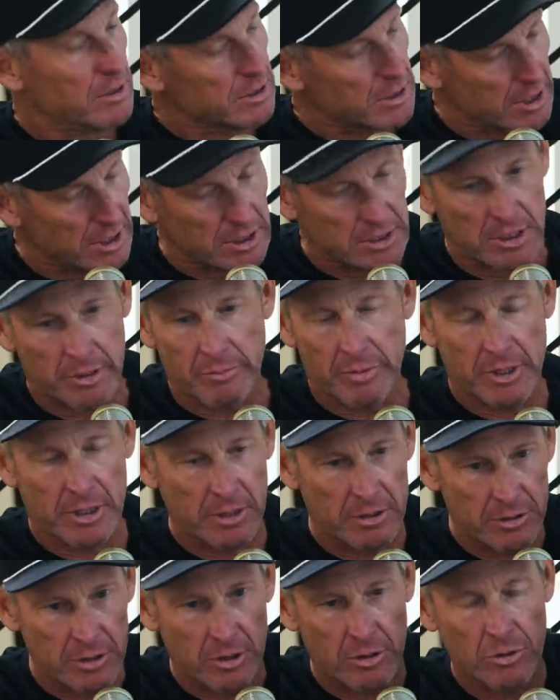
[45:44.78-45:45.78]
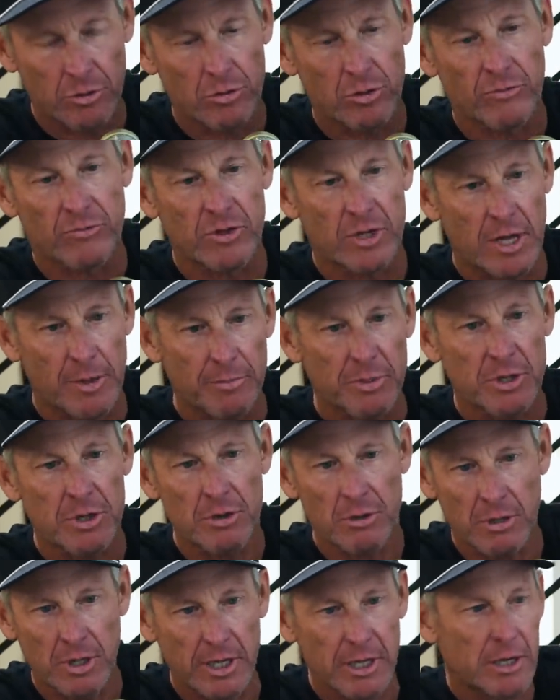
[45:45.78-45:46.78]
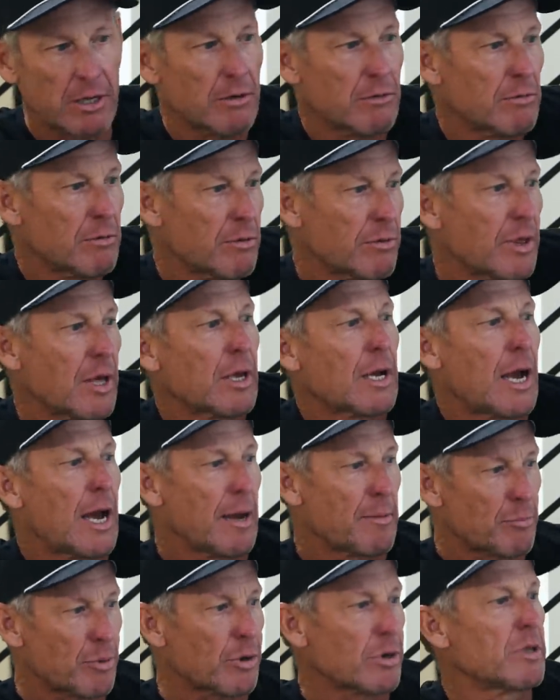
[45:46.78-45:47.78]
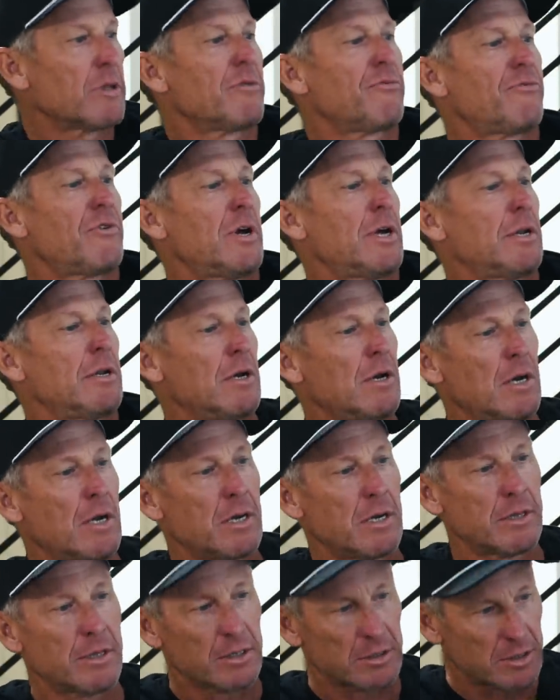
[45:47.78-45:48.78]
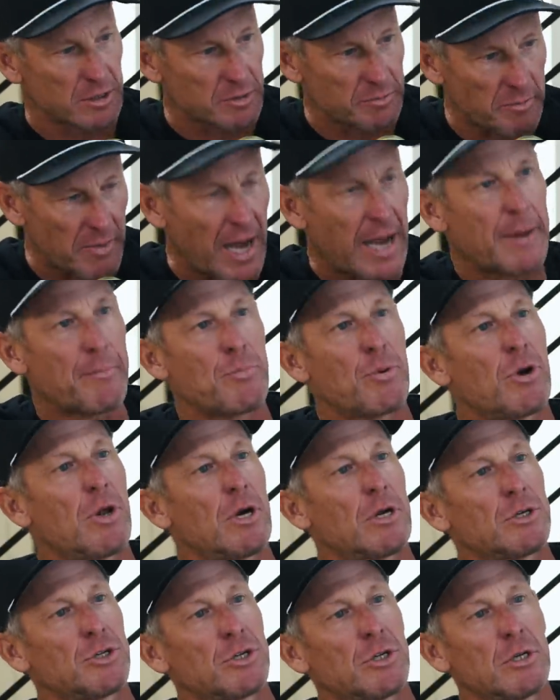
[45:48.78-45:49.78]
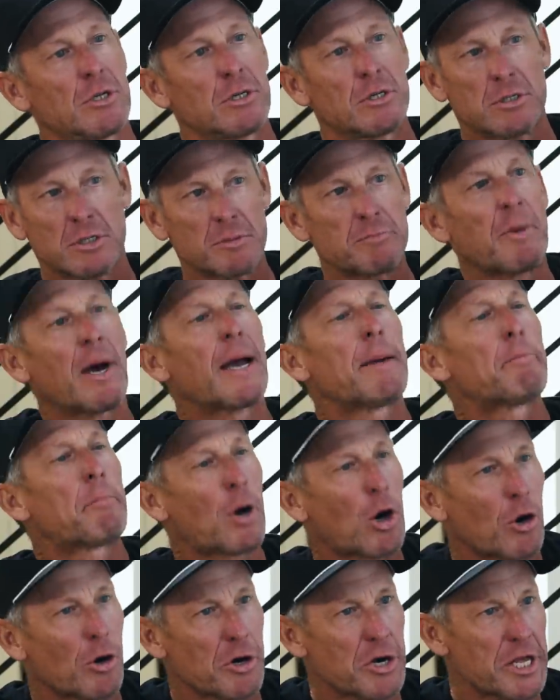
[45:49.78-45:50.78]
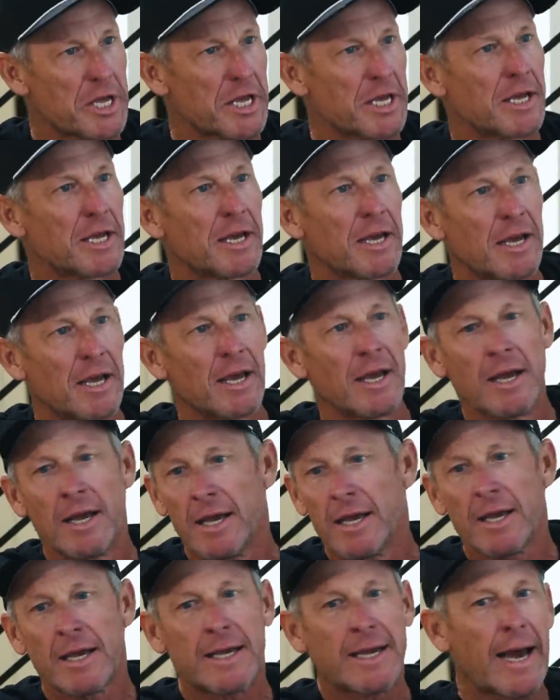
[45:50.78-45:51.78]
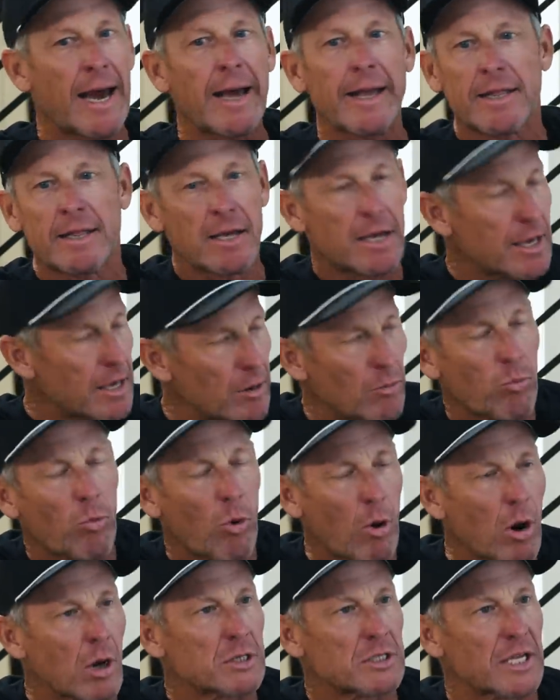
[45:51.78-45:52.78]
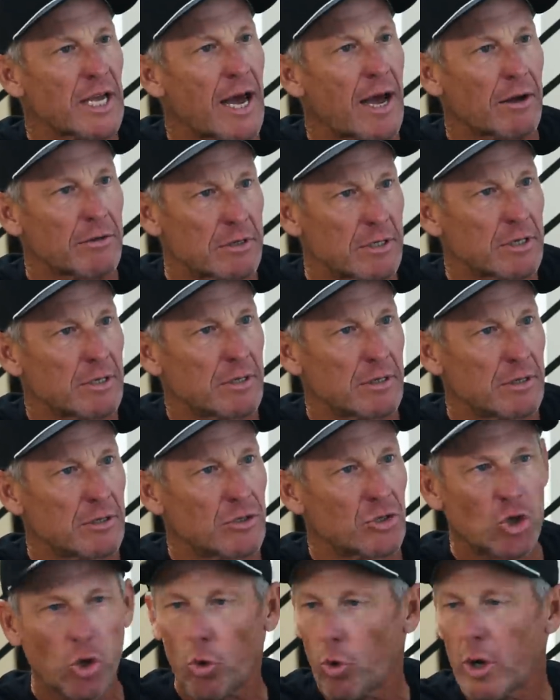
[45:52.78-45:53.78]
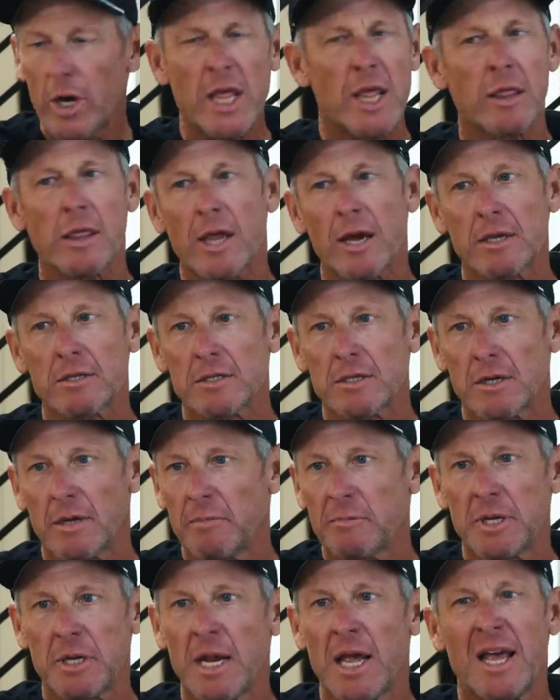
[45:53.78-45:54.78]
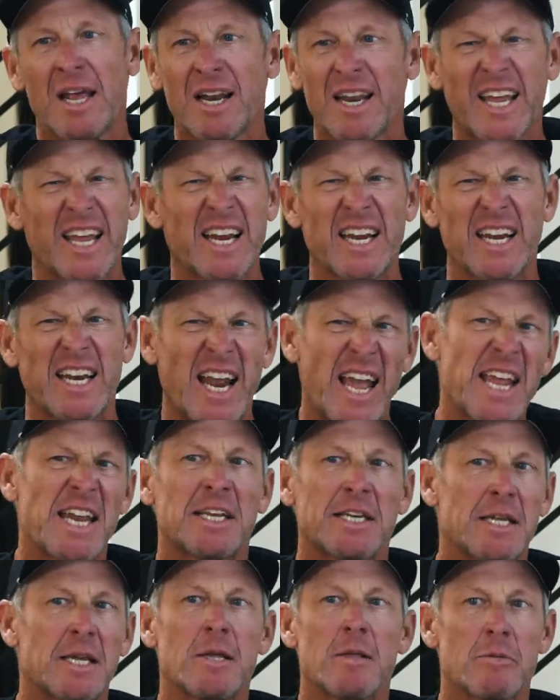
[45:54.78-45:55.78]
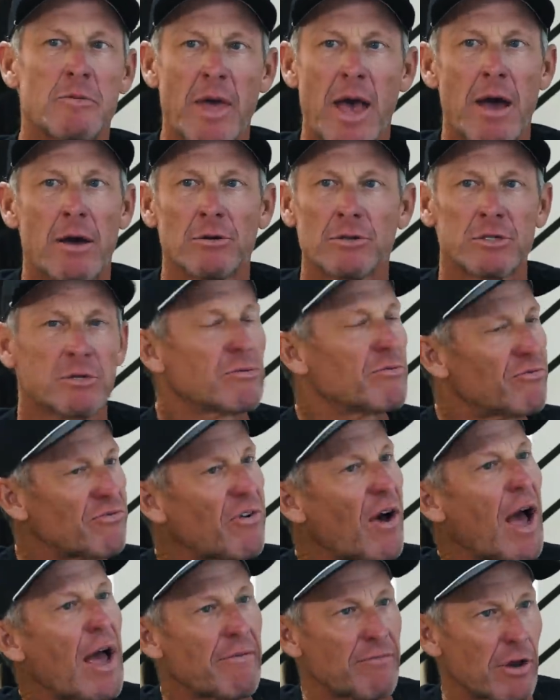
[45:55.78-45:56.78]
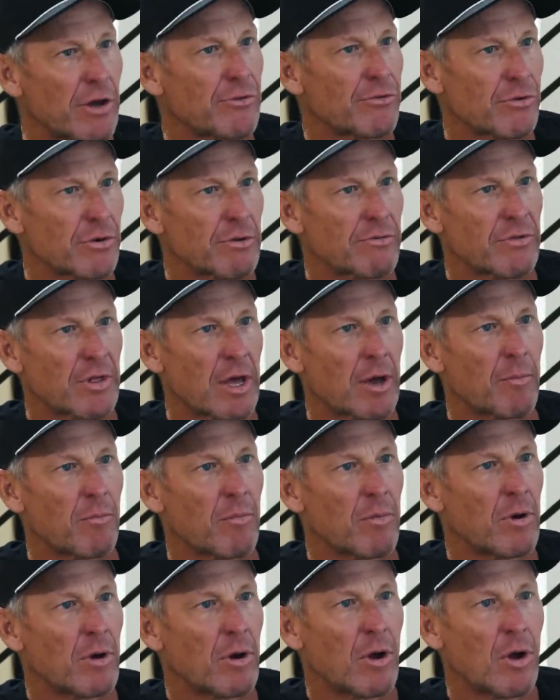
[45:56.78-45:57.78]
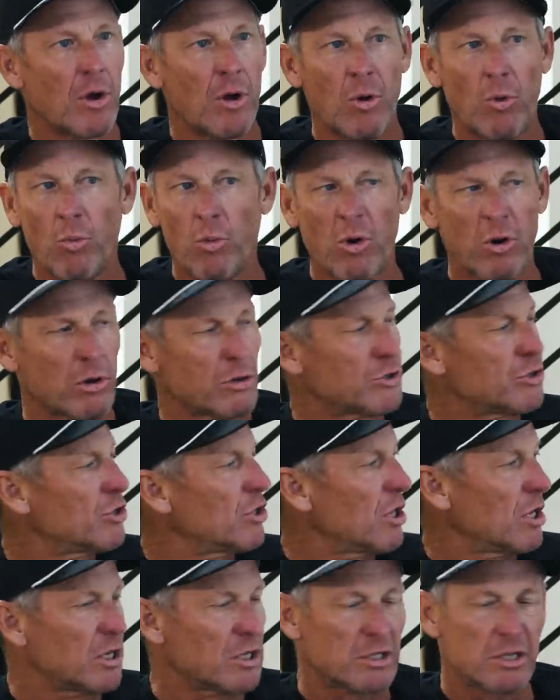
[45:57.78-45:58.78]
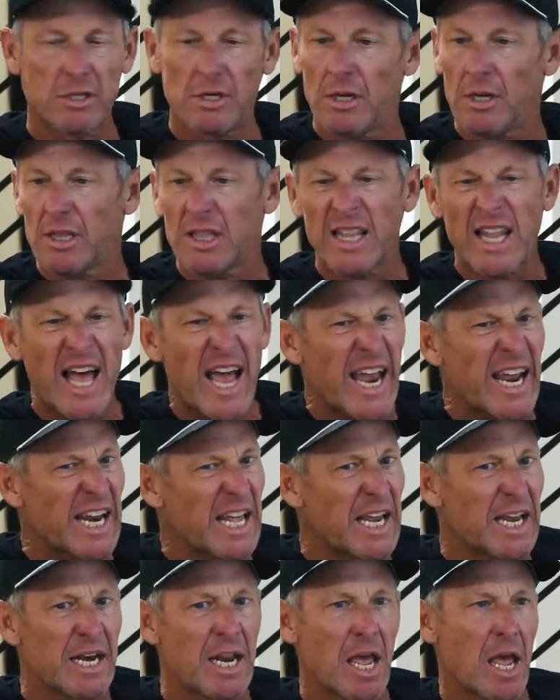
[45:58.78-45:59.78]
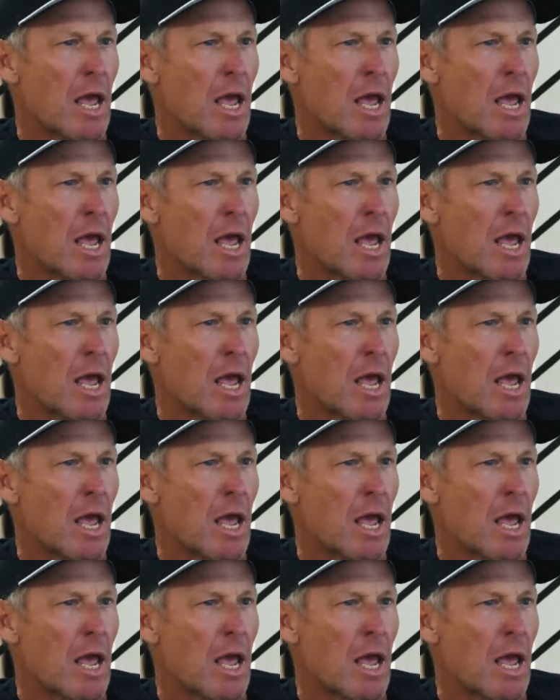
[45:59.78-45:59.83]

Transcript: isn't easy, but there's a whole crew for that. But you like you you think I'm putting the fight on. This is my production. This is my party. Guy, the kid walks out 20,000, I mean, like 19,500 of them were just lighting